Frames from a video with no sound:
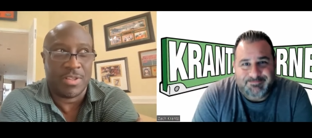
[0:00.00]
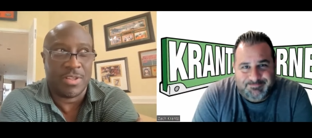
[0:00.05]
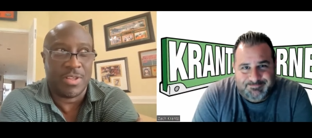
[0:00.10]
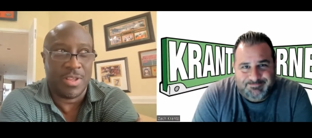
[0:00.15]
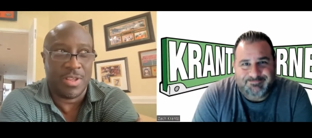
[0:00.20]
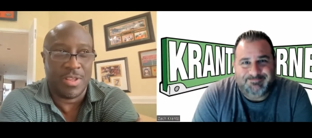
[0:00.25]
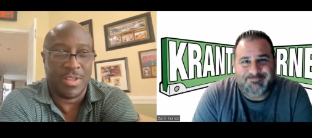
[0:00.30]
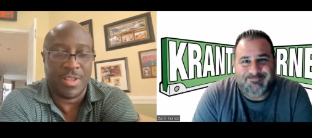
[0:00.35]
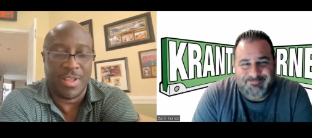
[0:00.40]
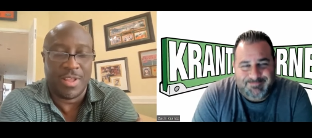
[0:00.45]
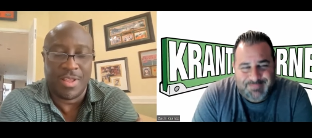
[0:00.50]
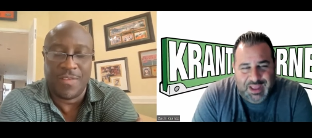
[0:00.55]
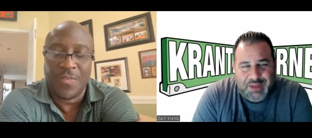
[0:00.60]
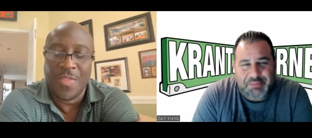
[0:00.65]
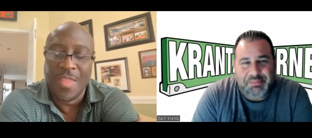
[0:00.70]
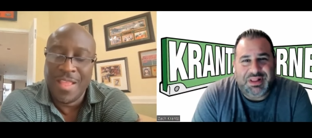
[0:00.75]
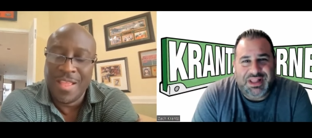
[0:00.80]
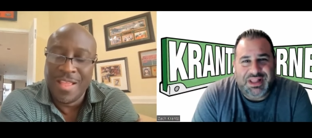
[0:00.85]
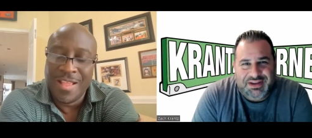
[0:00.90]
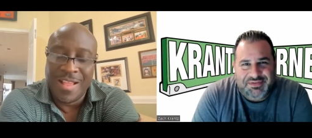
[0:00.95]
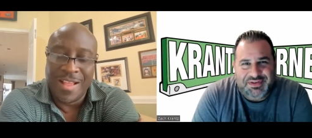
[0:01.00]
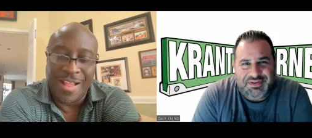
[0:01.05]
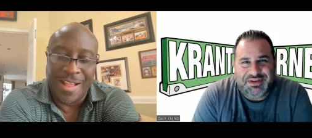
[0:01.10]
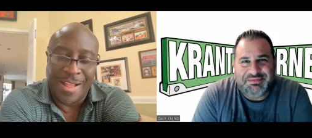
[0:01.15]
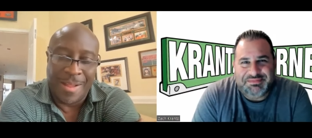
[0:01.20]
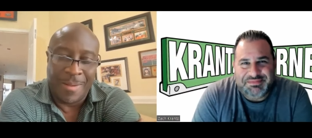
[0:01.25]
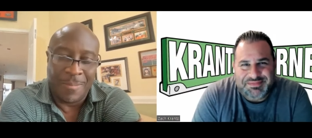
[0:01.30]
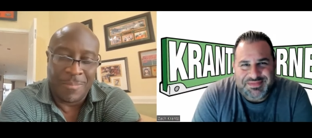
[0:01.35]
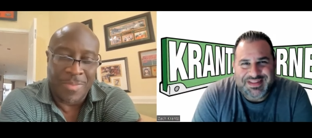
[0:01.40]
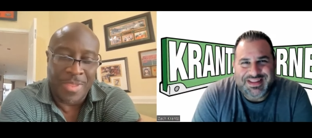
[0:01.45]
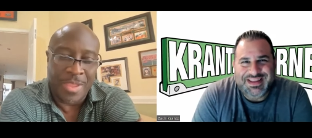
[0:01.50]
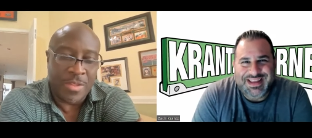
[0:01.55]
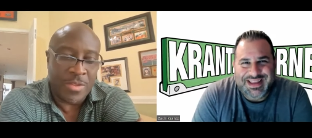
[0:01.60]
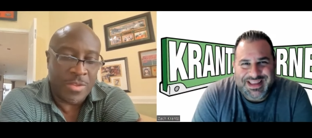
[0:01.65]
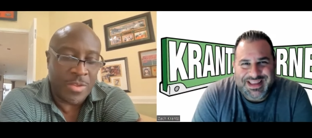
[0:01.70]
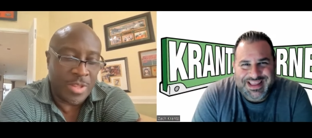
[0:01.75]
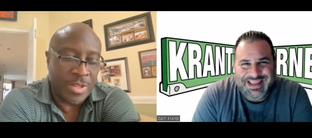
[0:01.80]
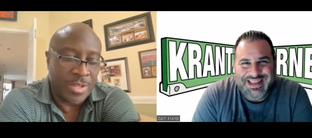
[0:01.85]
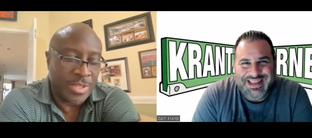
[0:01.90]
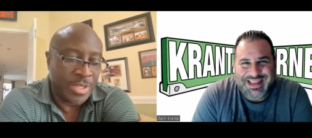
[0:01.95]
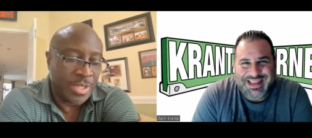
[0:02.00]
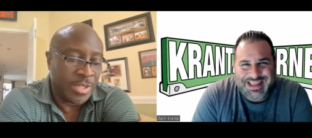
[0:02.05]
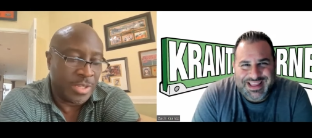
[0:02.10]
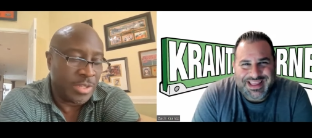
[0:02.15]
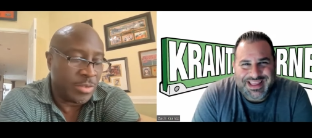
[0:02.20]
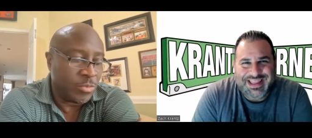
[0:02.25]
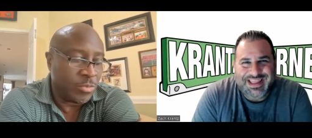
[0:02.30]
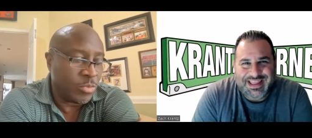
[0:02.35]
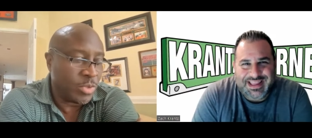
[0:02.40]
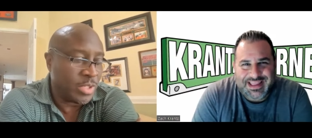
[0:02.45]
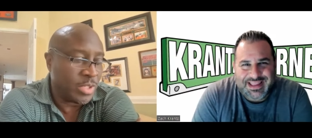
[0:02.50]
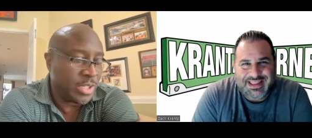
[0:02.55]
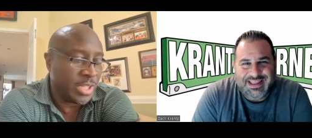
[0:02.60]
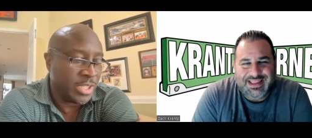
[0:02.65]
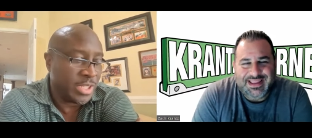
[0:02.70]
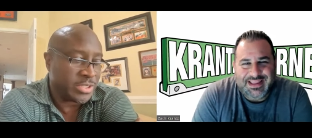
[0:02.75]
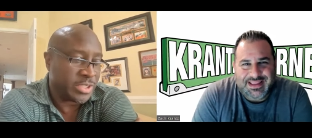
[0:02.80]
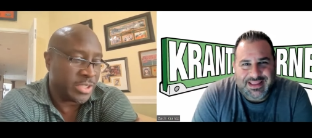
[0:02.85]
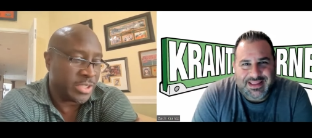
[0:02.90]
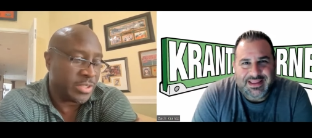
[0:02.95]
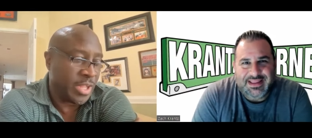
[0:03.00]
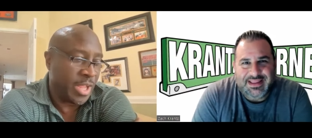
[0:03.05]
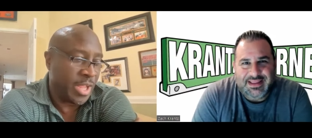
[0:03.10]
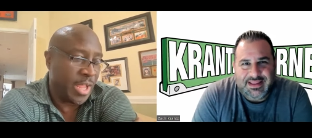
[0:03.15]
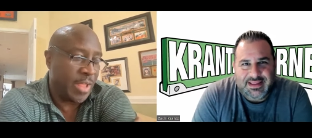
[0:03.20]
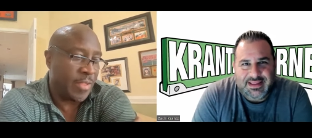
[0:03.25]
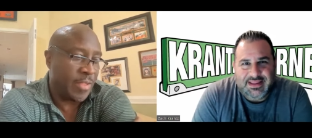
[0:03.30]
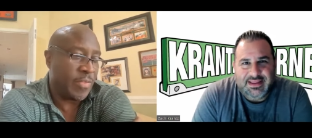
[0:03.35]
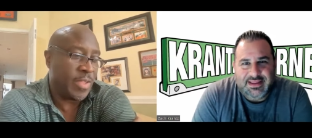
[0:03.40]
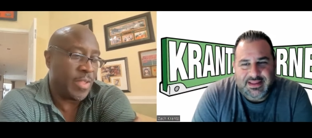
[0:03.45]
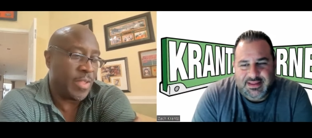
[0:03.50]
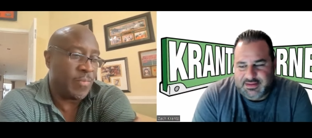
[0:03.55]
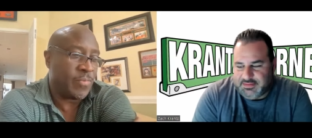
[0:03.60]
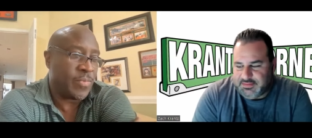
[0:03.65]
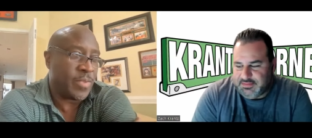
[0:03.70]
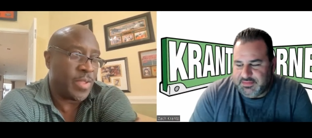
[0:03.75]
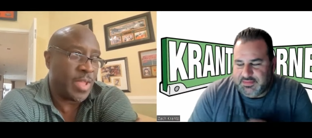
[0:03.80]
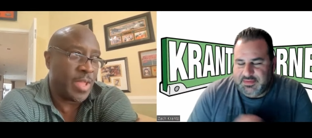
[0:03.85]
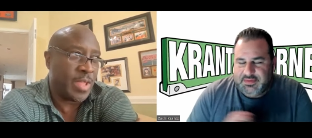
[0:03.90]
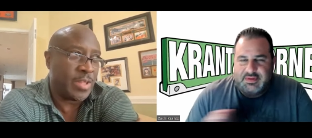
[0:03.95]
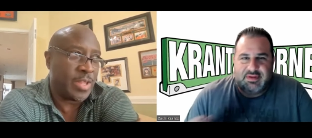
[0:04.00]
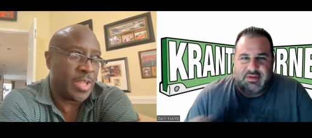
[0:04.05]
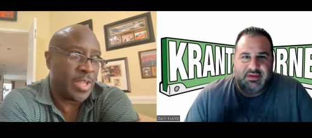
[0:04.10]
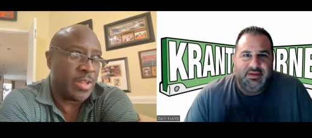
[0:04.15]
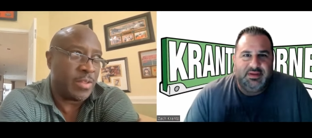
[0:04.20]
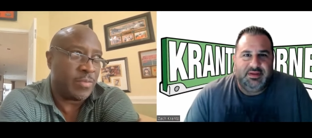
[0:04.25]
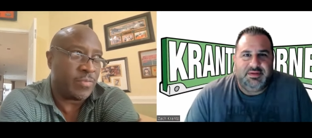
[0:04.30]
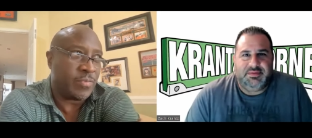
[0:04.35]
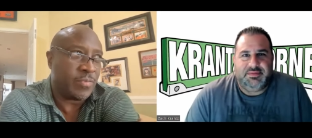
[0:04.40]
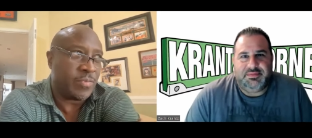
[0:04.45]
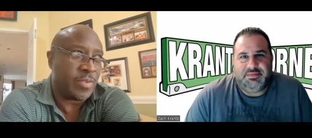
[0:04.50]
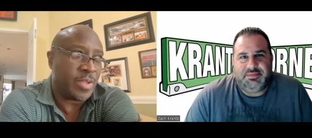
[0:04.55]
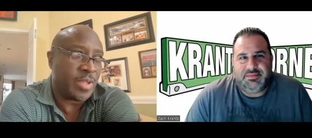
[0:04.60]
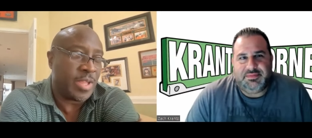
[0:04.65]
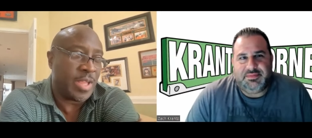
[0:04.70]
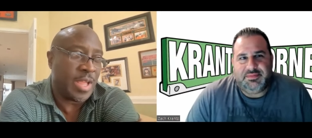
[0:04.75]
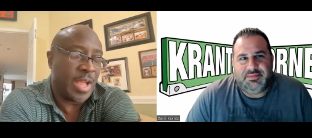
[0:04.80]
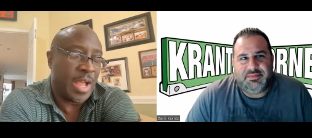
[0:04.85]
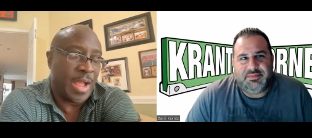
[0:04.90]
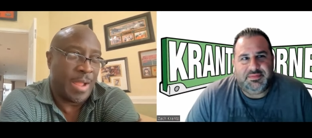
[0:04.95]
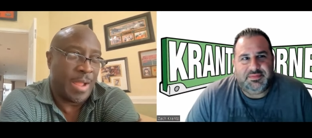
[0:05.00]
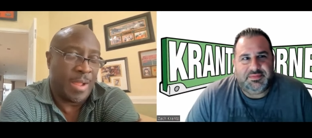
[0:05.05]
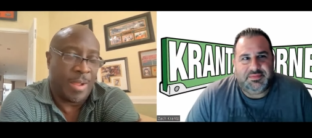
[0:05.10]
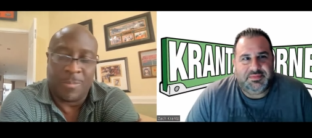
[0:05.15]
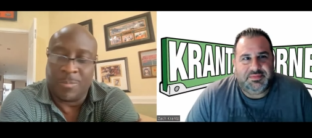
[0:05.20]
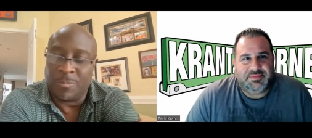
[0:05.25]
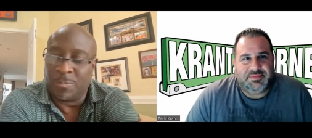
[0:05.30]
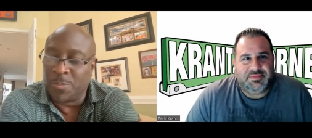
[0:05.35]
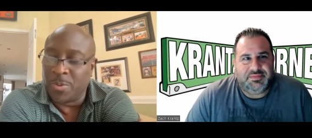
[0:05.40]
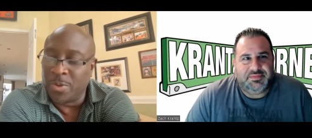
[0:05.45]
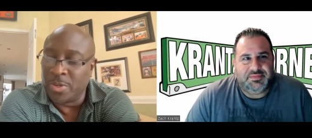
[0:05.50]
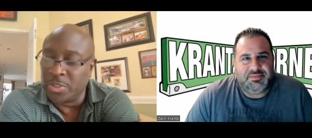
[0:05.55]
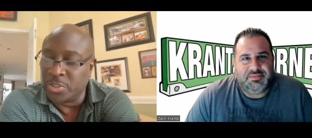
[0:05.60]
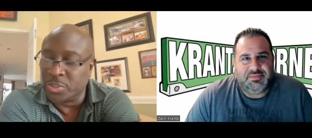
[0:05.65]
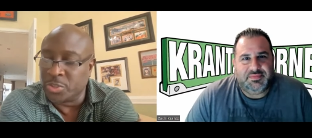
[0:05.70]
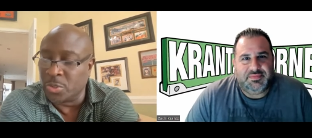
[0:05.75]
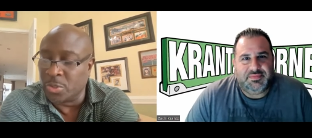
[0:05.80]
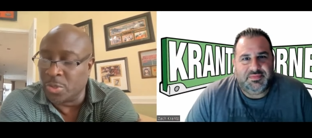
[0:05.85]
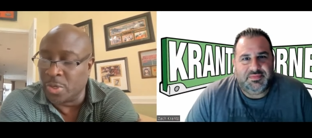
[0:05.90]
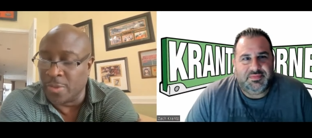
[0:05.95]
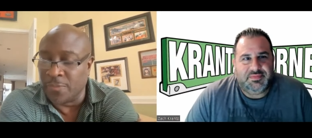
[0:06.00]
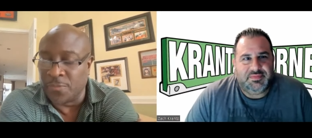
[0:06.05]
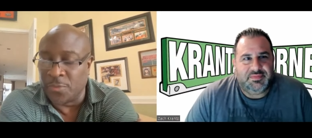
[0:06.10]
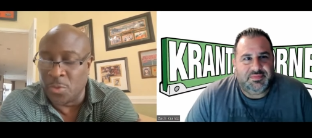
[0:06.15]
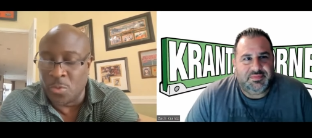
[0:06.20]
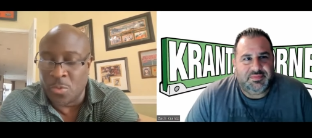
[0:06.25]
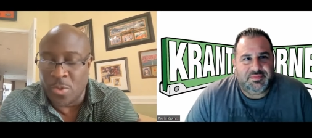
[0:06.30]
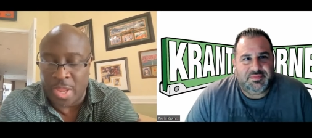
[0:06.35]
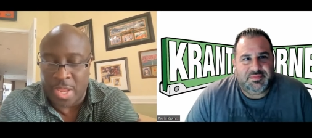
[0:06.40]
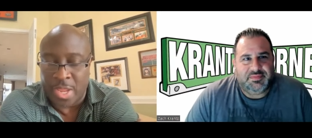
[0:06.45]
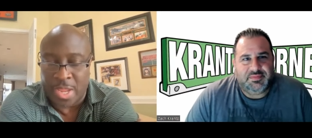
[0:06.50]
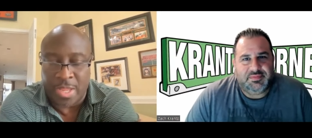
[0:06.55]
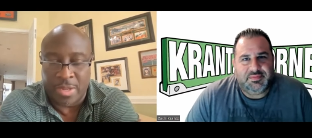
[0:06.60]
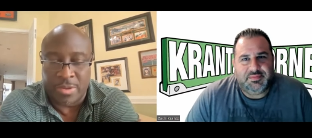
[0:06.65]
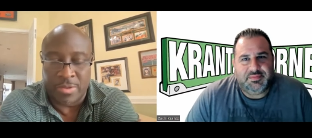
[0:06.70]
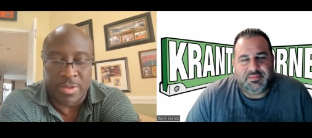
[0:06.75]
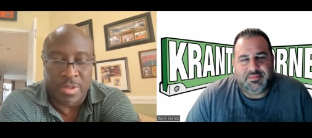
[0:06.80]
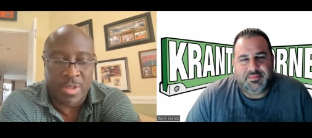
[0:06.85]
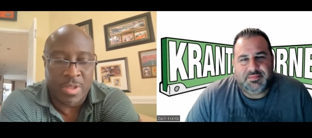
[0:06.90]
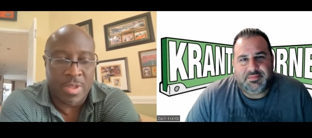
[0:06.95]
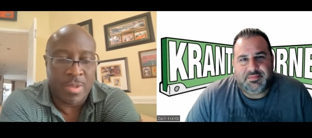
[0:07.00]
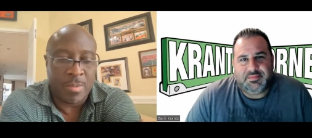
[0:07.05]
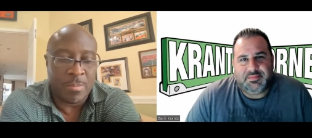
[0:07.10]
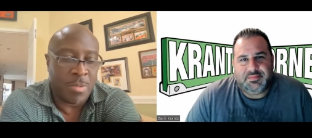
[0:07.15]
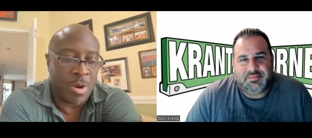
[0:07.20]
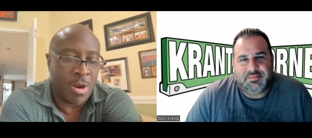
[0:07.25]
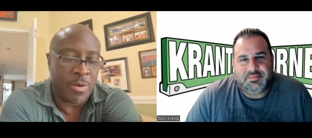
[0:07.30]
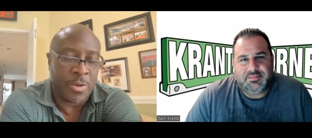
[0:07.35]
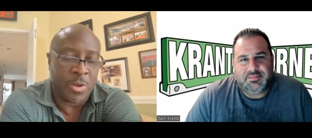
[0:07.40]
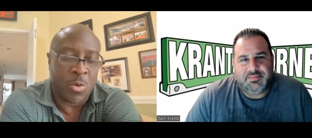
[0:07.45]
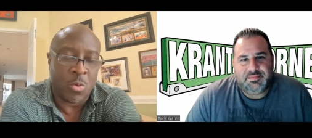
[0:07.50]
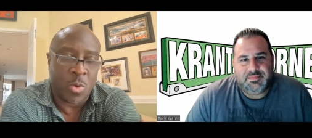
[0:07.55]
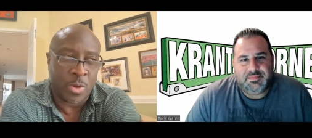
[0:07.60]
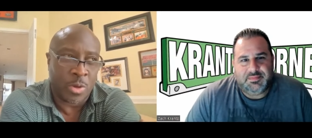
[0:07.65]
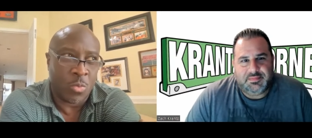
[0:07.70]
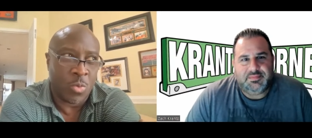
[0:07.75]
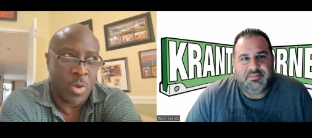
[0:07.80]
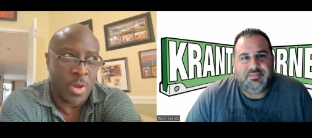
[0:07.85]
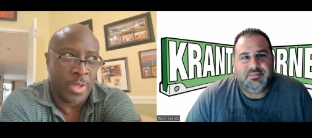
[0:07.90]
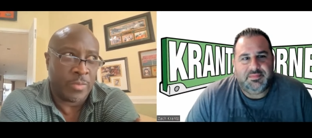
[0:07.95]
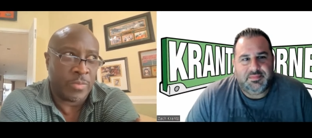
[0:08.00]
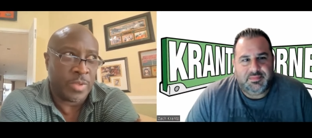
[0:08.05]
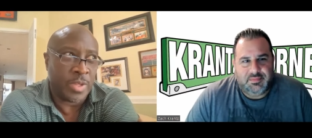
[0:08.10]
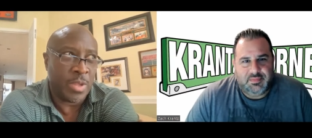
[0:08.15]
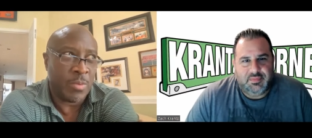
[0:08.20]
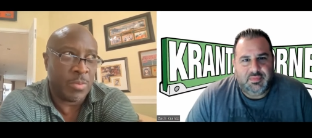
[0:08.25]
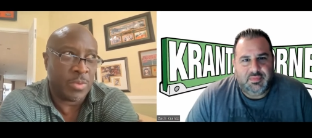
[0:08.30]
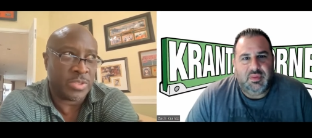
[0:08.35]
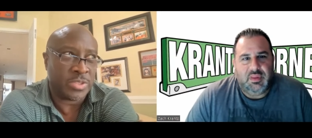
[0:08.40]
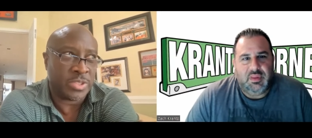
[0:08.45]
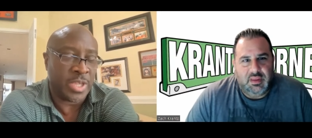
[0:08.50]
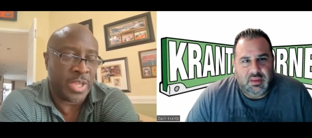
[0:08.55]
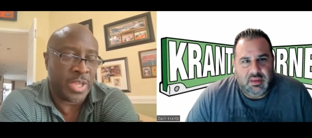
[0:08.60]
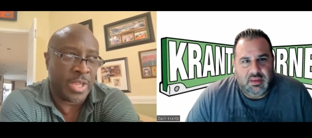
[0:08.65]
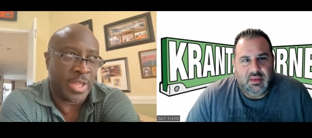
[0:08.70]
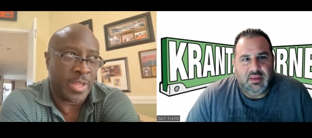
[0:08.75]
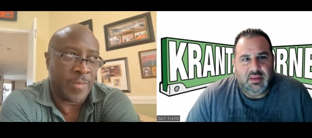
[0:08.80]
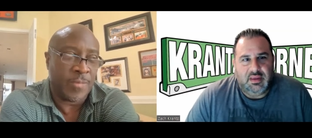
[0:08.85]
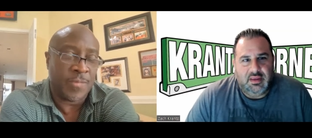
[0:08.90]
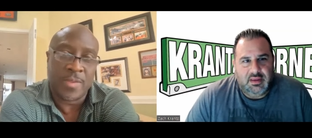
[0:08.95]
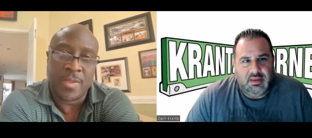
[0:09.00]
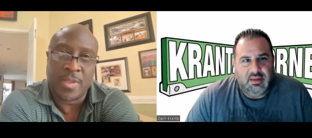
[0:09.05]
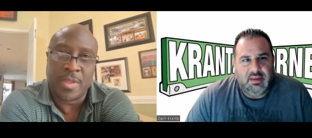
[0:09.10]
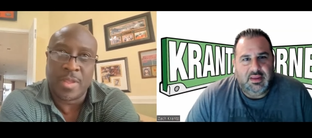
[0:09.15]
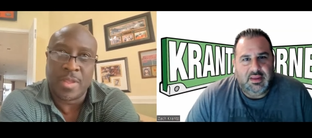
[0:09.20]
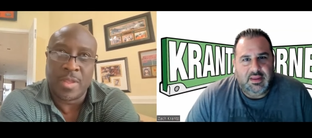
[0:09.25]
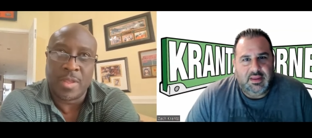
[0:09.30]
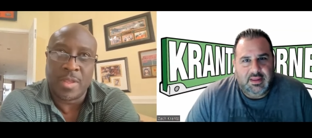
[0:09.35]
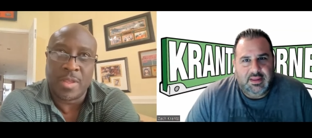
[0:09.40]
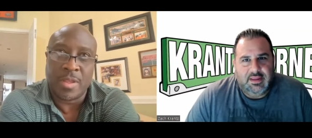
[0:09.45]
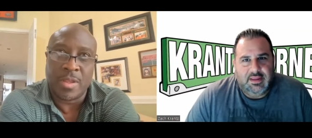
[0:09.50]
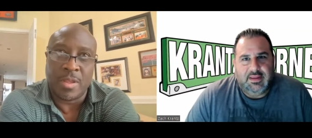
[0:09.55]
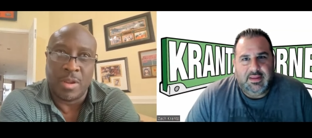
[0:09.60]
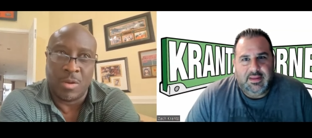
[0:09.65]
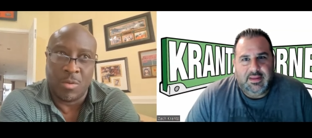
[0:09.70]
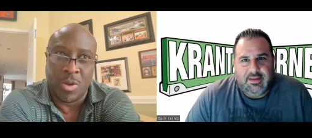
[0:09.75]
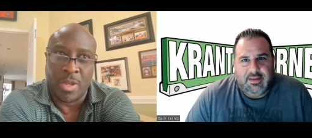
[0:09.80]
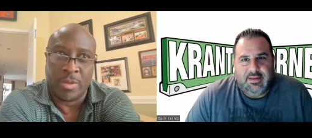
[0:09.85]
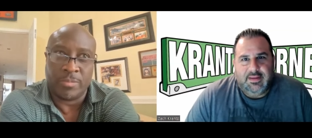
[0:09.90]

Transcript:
Speaker 1: I believe it. Um, it listen, it, it, I'm pretty sure if you had Mario 101, he would say, you know what?